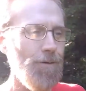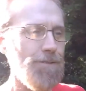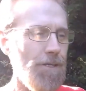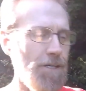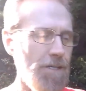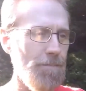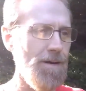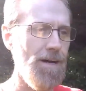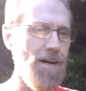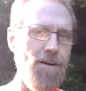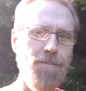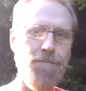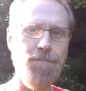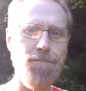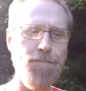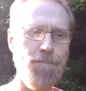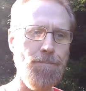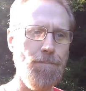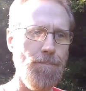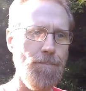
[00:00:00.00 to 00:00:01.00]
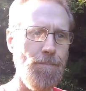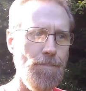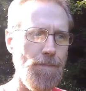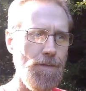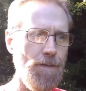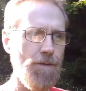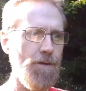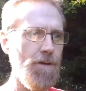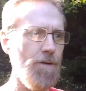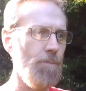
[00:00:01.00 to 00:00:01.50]
want to talk about,
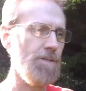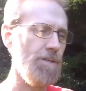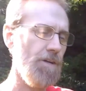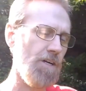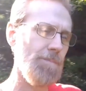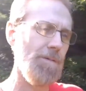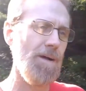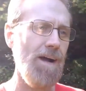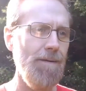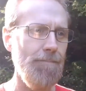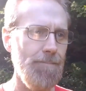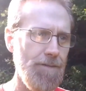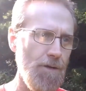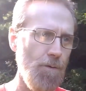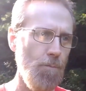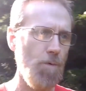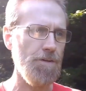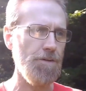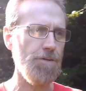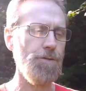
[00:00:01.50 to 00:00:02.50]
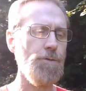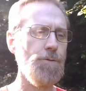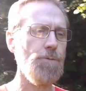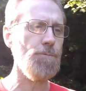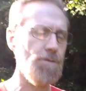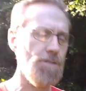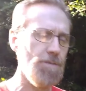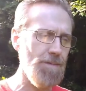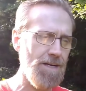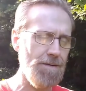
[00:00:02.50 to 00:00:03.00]
we talk about, what to
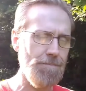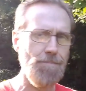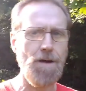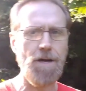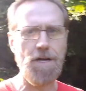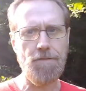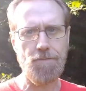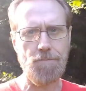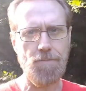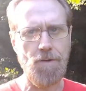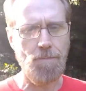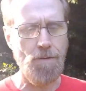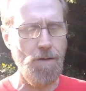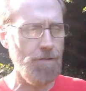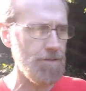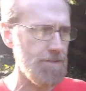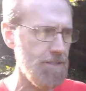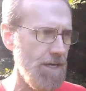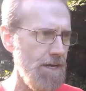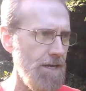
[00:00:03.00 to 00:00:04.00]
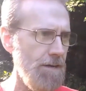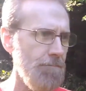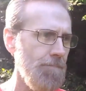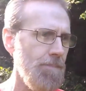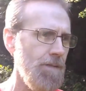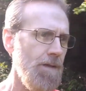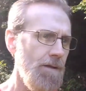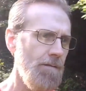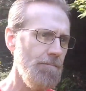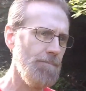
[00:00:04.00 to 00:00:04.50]
do to make money from home all the time,
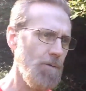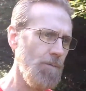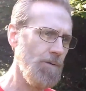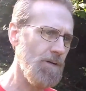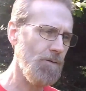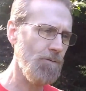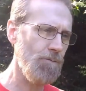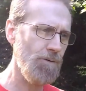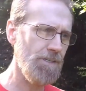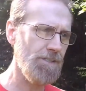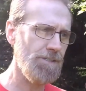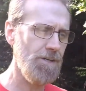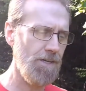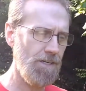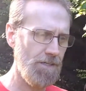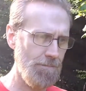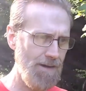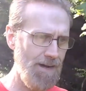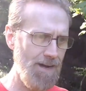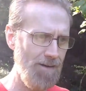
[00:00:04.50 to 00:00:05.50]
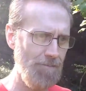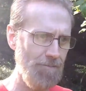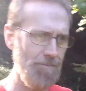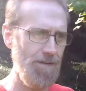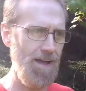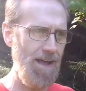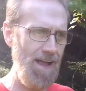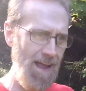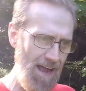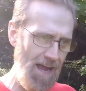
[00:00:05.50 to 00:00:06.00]
but we don't really talk about
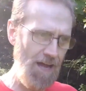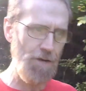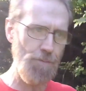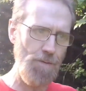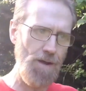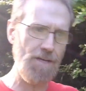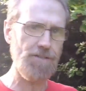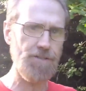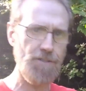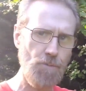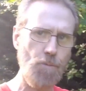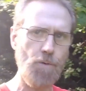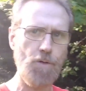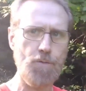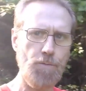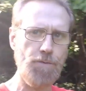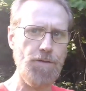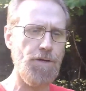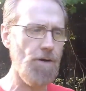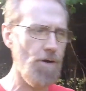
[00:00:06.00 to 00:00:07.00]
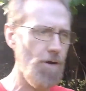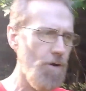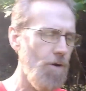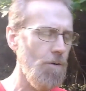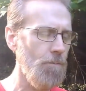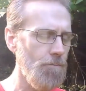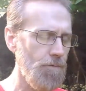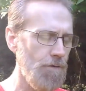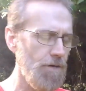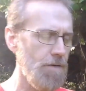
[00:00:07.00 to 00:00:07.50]
how to actually work within our
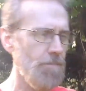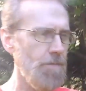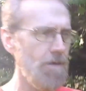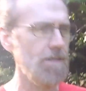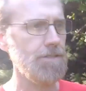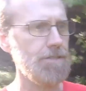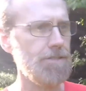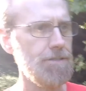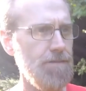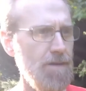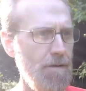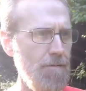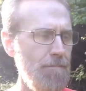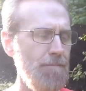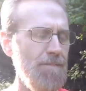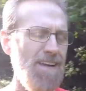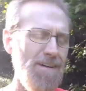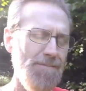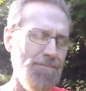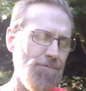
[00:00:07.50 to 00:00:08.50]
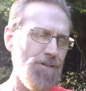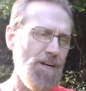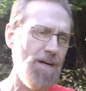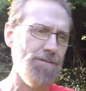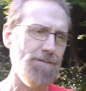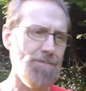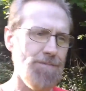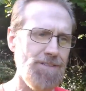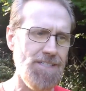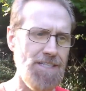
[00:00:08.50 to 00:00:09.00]
home very much. I mean, I've
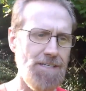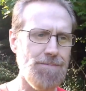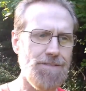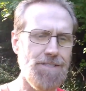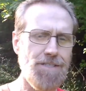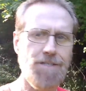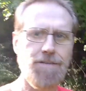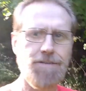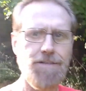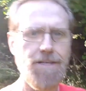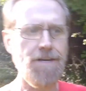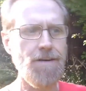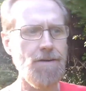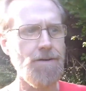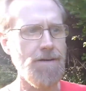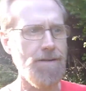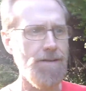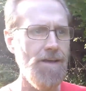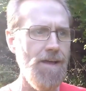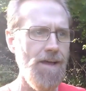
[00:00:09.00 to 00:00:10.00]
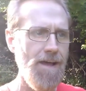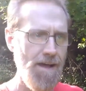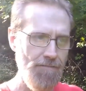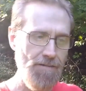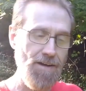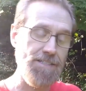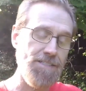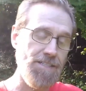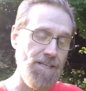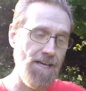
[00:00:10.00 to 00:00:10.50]
dropped some tips here and there, and
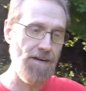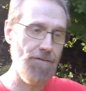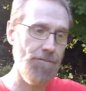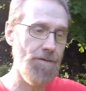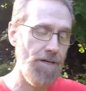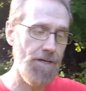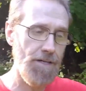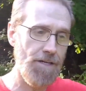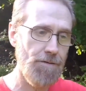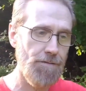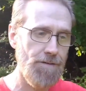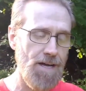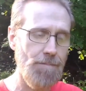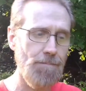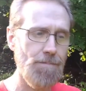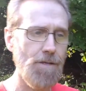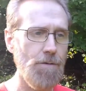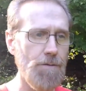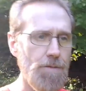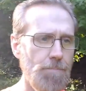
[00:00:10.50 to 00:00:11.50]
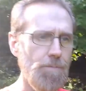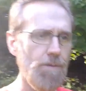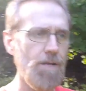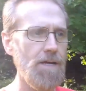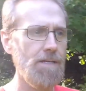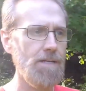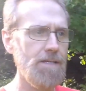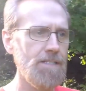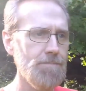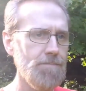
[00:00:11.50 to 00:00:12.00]
I've actually got a video down below in the
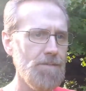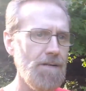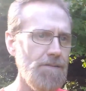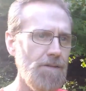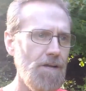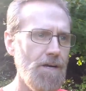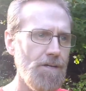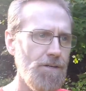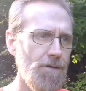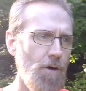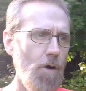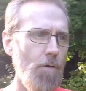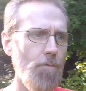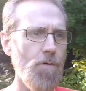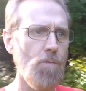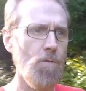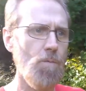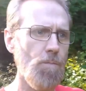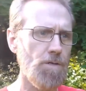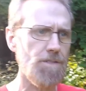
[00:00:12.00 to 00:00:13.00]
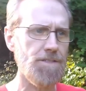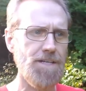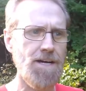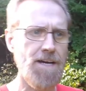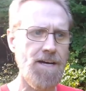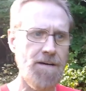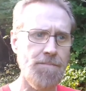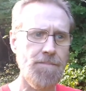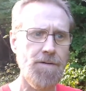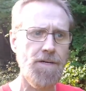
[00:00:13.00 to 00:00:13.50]
playlist, but I thought I'd go over it one more
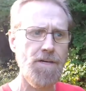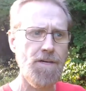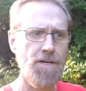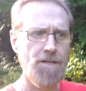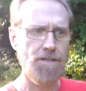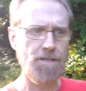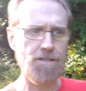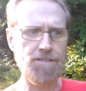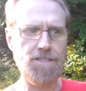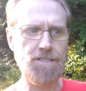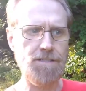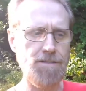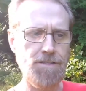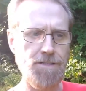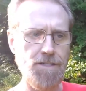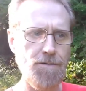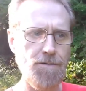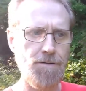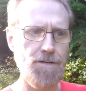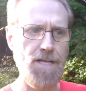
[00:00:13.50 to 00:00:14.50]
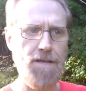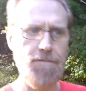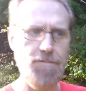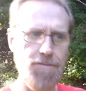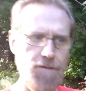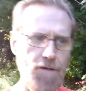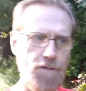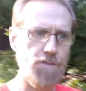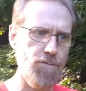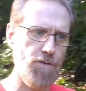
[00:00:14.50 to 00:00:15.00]
time because,
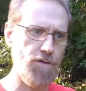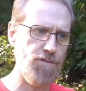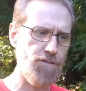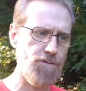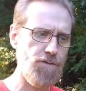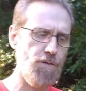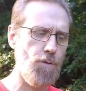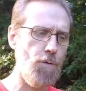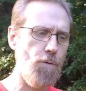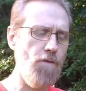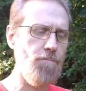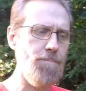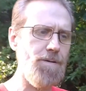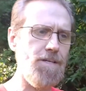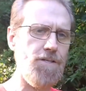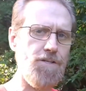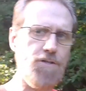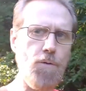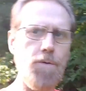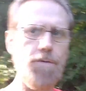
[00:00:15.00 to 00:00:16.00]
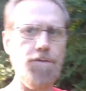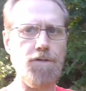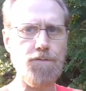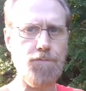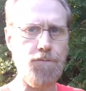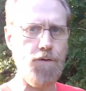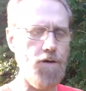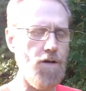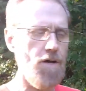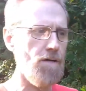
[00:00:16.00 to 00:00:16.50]
even those of us who have been doing this
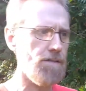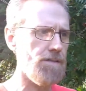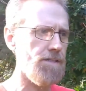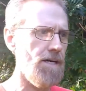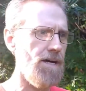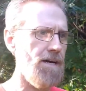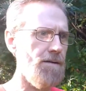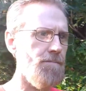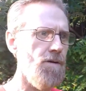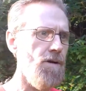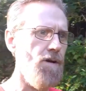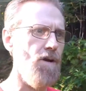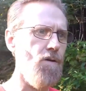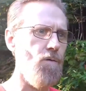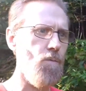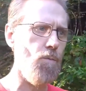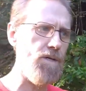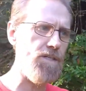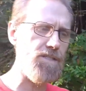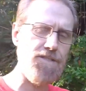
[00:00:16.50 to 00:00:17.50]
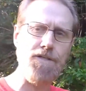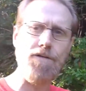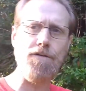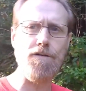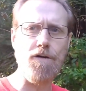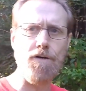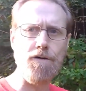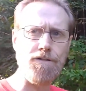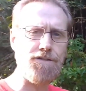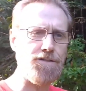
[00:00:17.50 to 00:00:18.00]
for a long time, we still
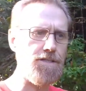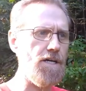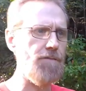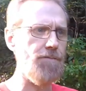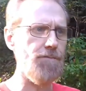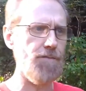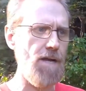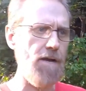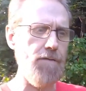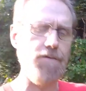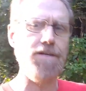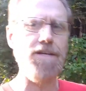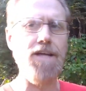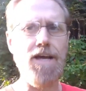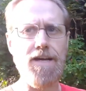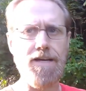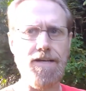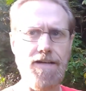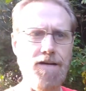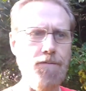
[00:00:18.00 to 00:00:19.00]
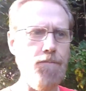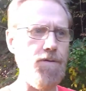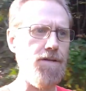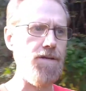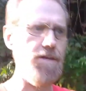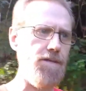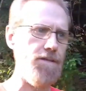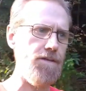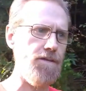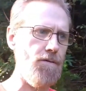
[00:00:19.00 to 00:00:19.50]
learn stuff every day, and
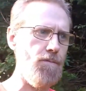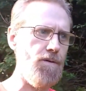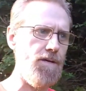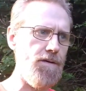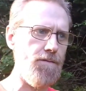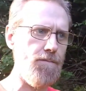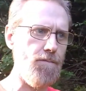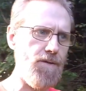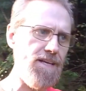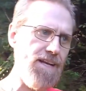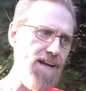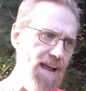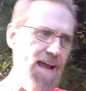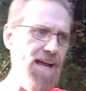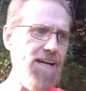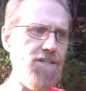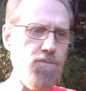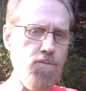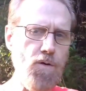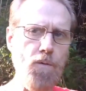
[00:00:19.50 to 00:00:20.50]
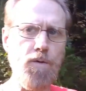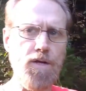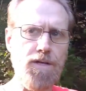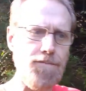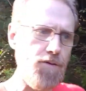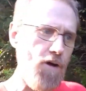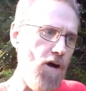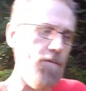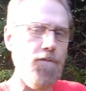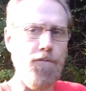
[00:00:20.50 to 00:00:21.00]
we can add to what we
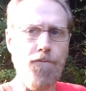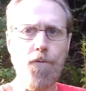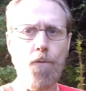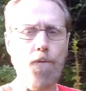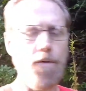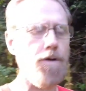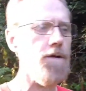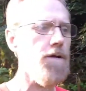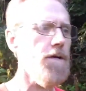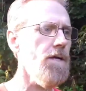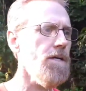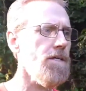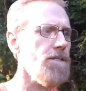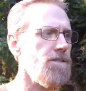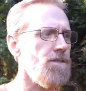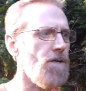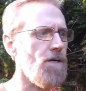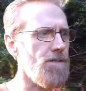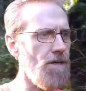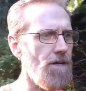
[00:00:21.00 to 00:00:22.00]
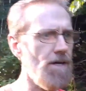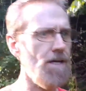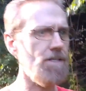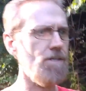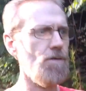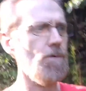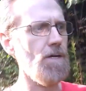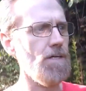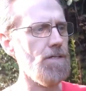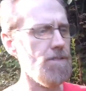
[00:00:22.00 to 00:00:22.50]
taught before. So I thought
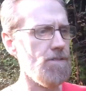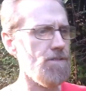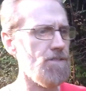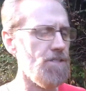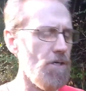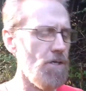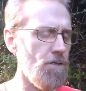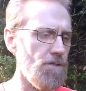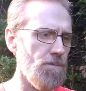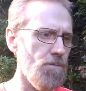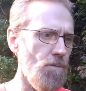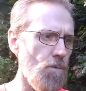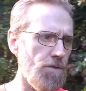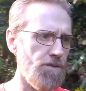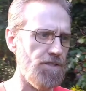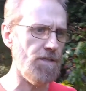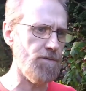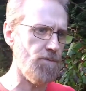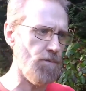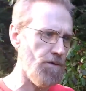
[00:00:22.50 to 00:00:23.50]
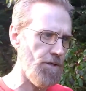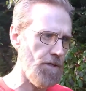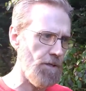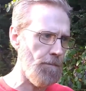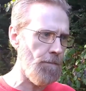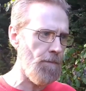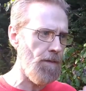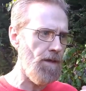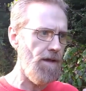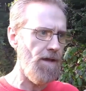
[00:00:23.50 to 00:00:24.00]
I'd go ahead and share some more tips with
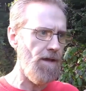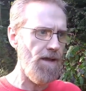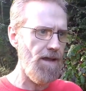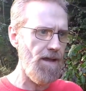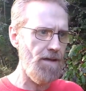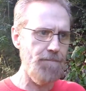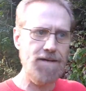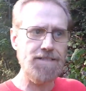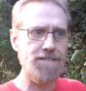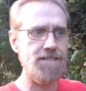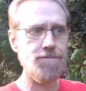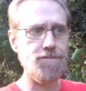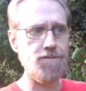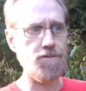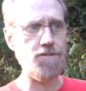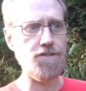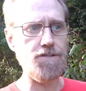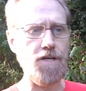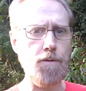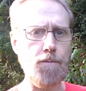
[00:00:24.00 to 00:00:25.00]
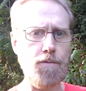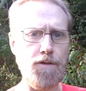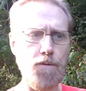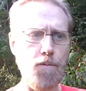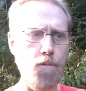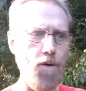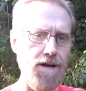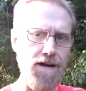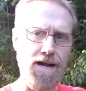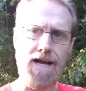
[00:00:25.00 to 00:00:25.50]
you. And basically, I'm just going to share with
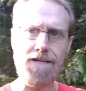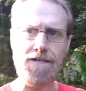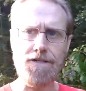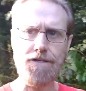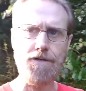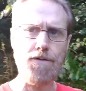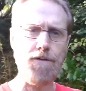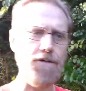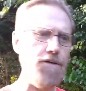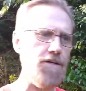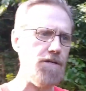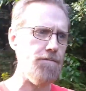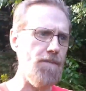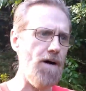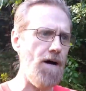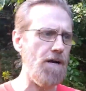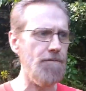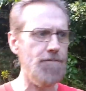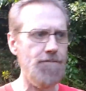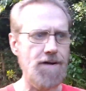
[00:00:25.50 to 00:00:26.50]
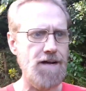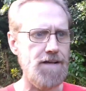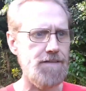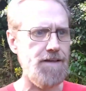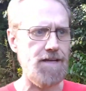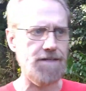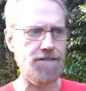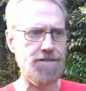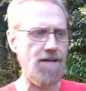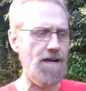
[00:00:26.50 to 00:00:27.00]
you what I do, and you can modify
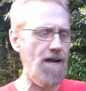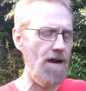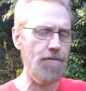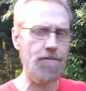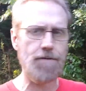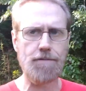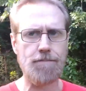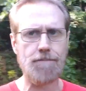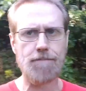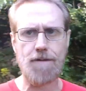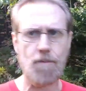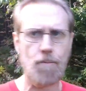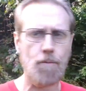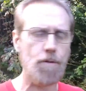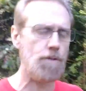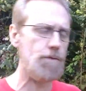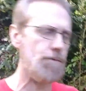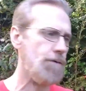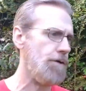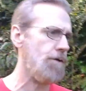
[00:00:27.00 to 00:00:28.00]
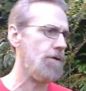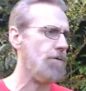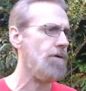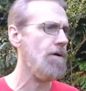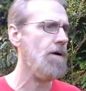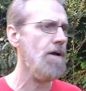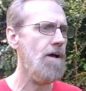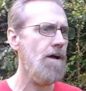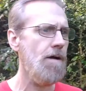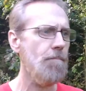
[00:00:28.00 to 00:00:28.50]
that to however it works for you.
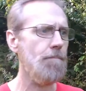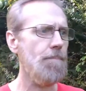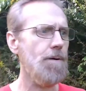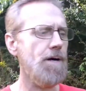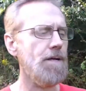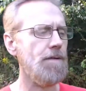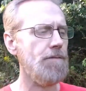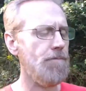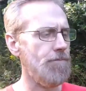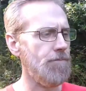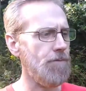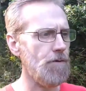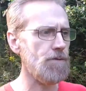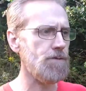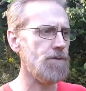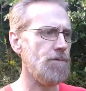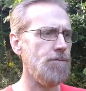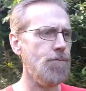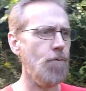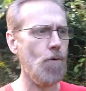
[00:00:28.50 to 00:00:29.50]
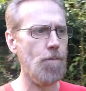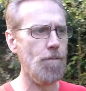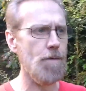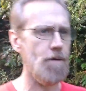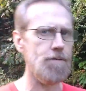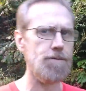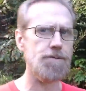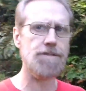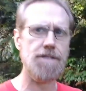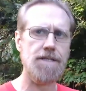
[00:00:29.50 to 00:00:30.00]
But first and
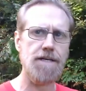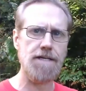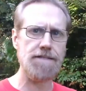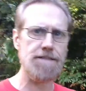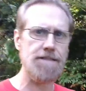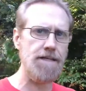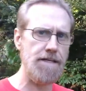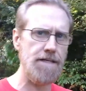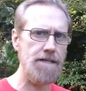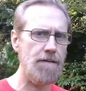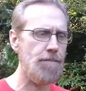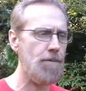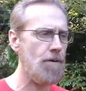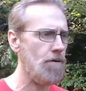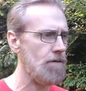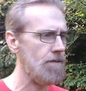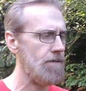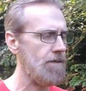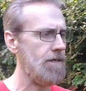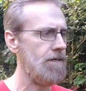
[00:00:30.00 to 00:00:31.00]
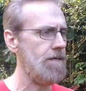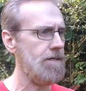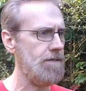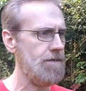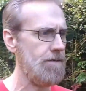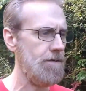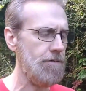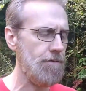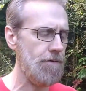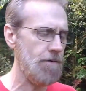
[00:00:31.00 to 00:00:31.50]
foremost, it's getting up early,
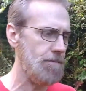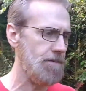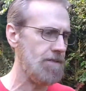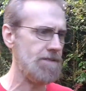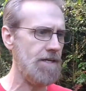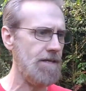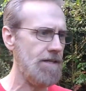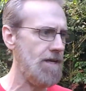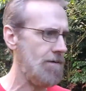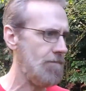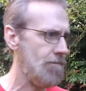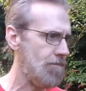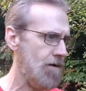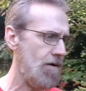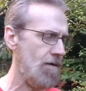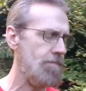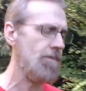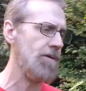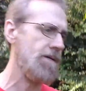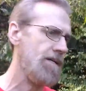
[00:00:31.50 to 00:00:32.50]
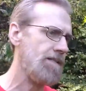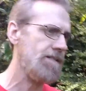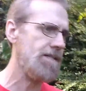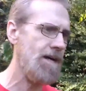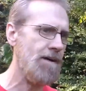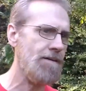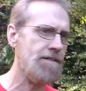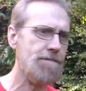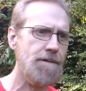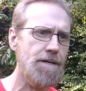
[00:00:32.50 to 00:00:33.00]
and you've heard me say that probably plenty of
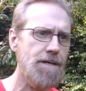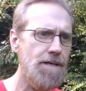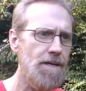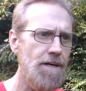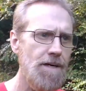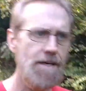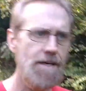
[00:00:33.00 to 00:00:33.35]
times, but